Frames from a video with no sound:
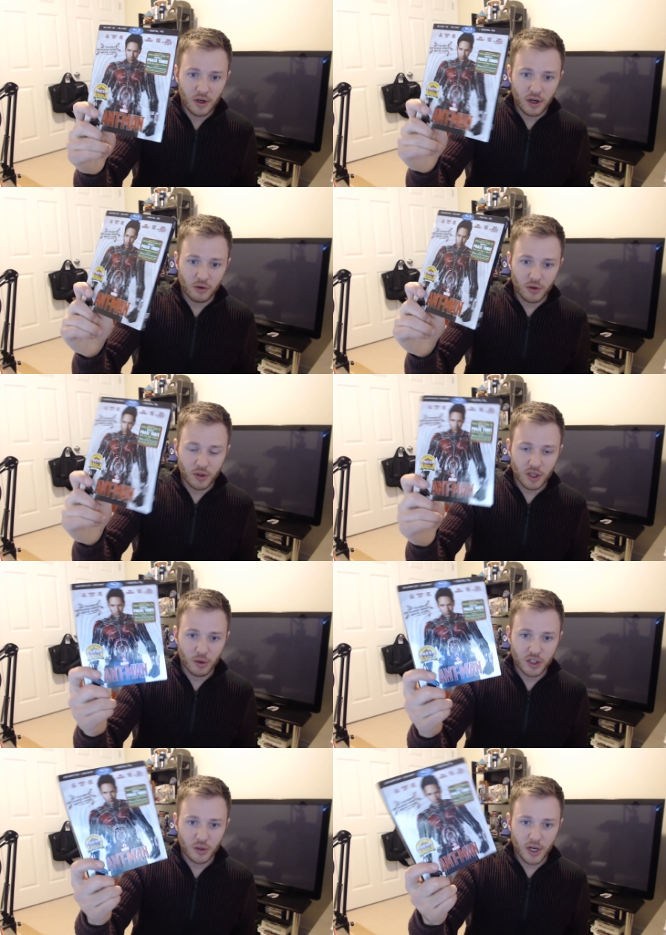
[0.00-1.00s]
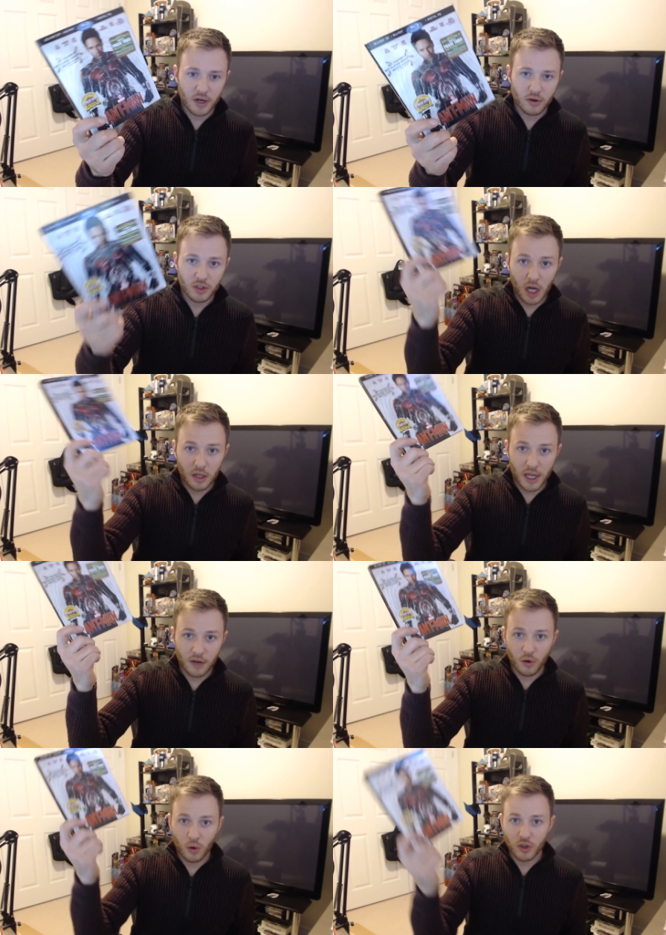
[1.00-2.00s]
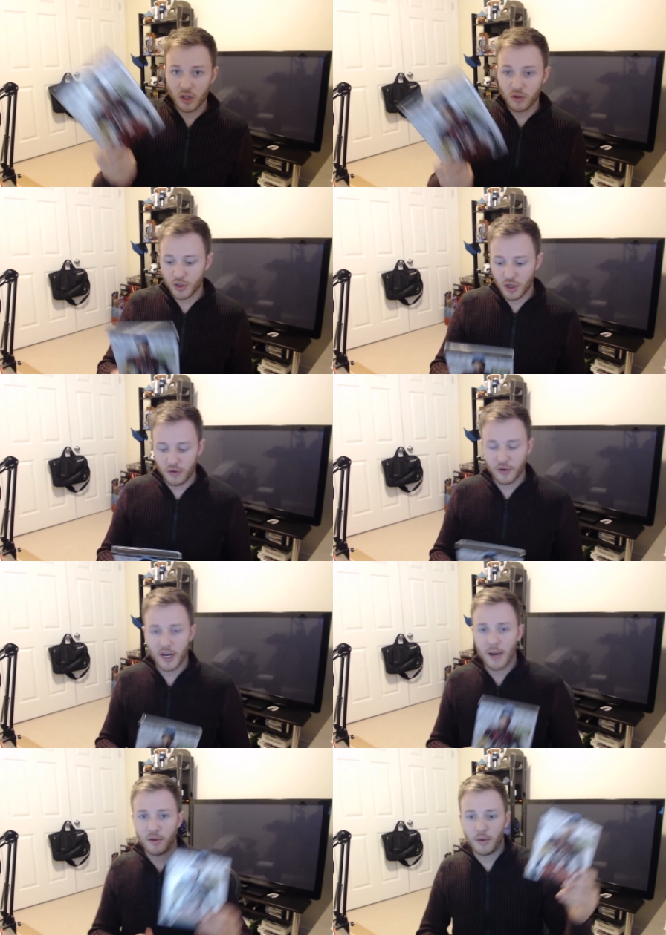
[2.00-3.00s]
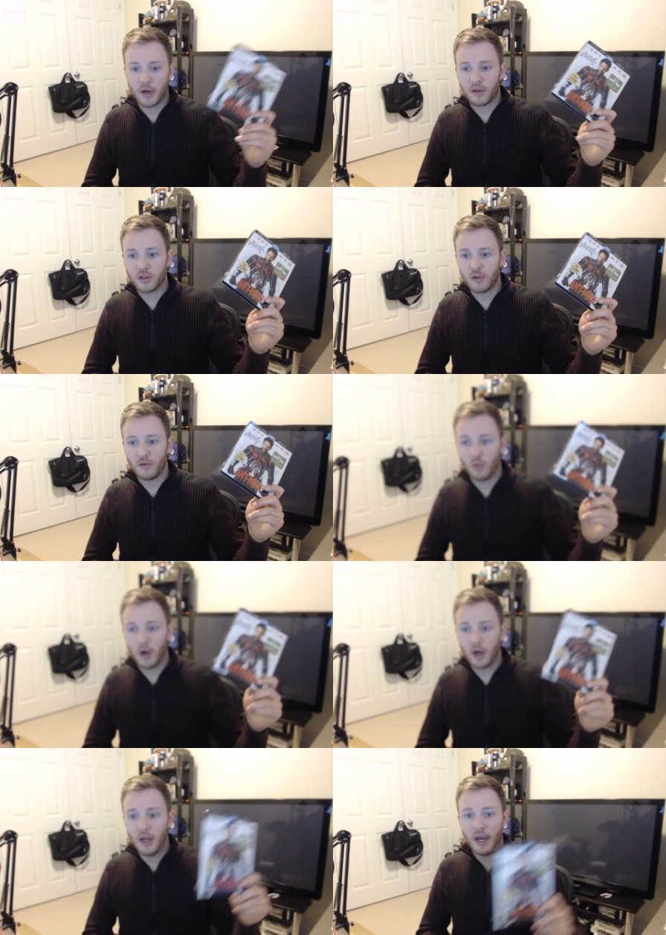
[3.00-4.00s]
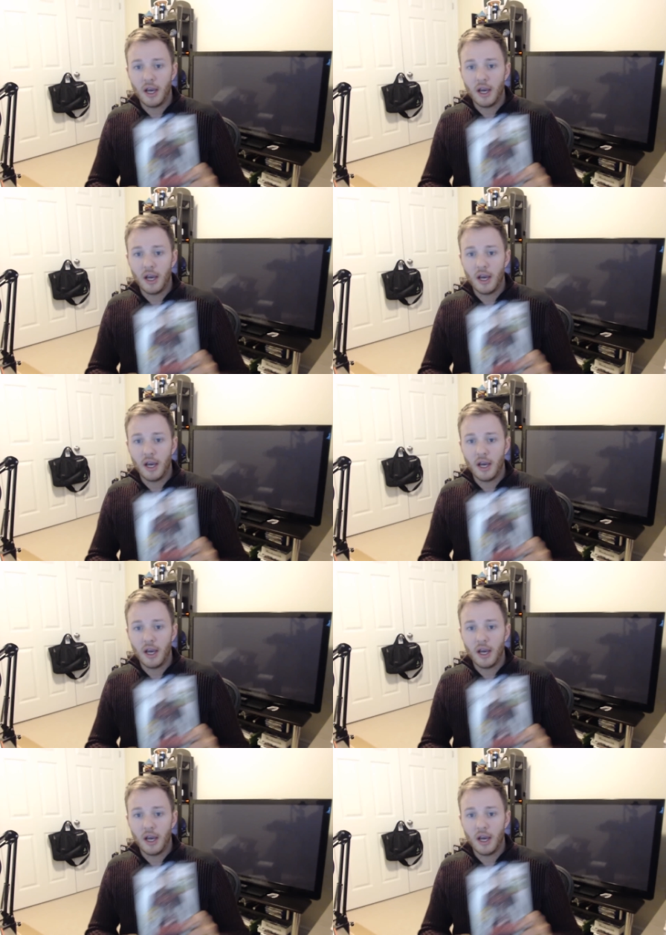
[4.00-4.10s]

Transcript: Introducing a much new character. Scott Lang, of course, does return for Captain America Civil War,